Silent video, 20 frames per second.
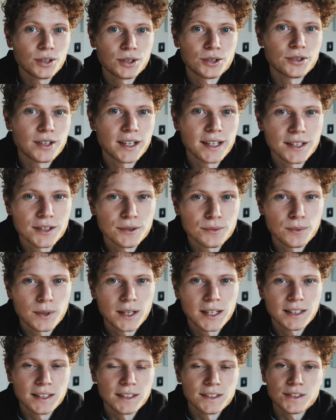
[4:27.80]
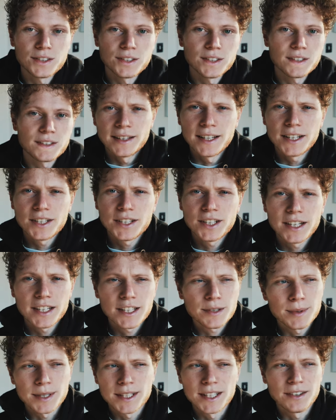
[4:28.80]
look great as well, it's just this year
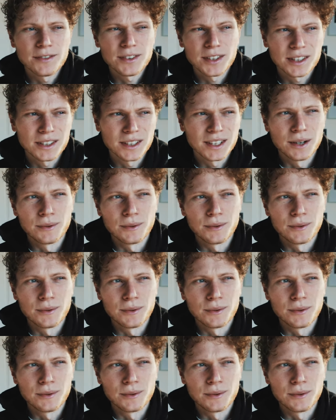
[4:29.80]
specifically,